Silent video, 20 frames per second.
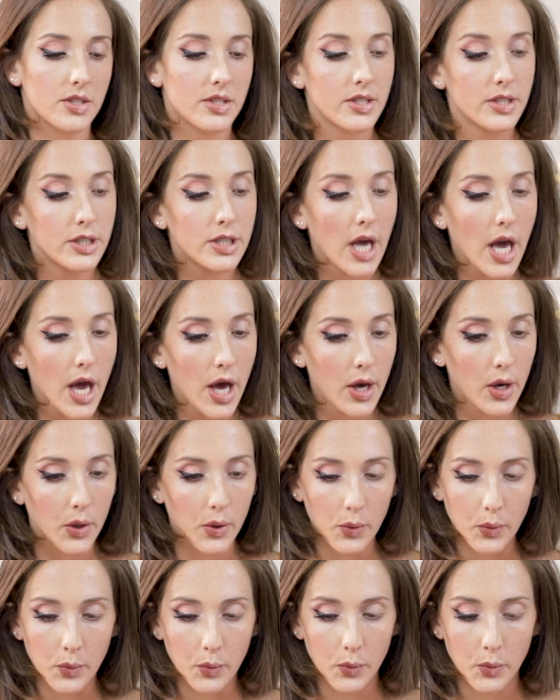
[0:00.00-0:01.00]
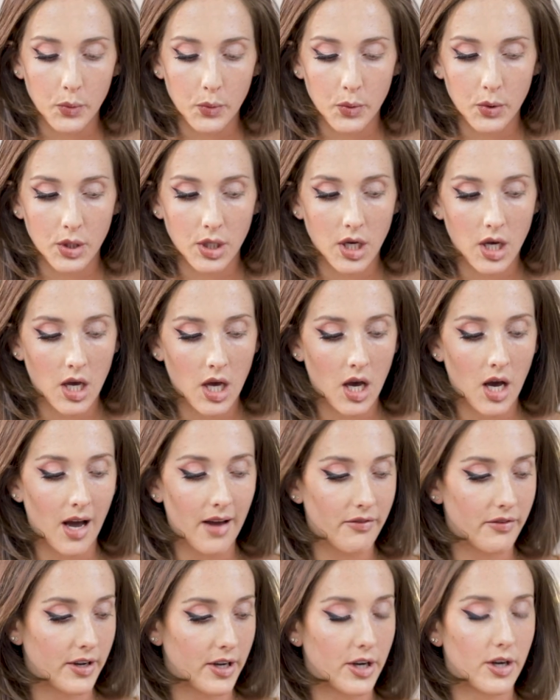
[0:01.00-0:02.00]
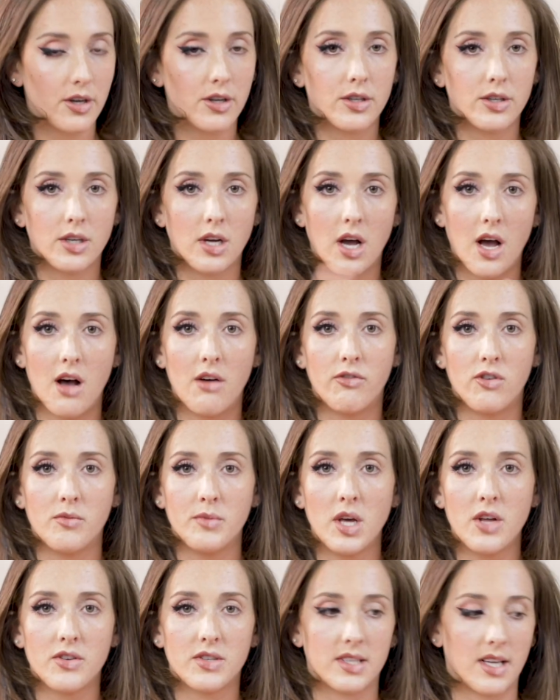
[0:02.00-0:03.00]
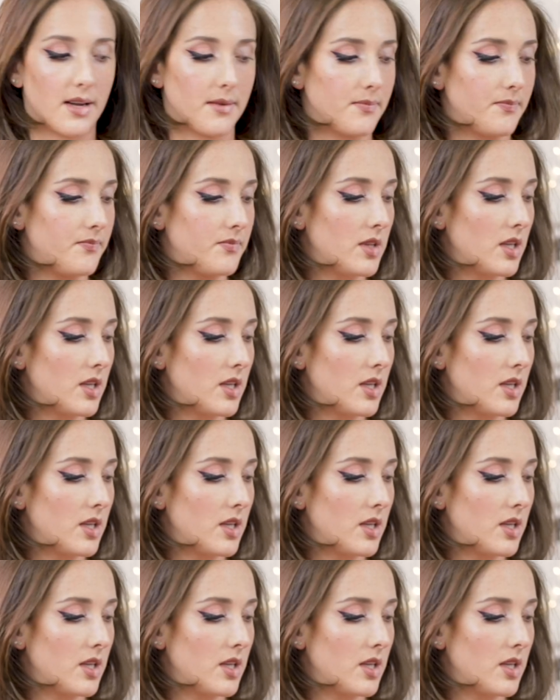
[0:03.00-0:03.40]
So I figured I'll film the other side.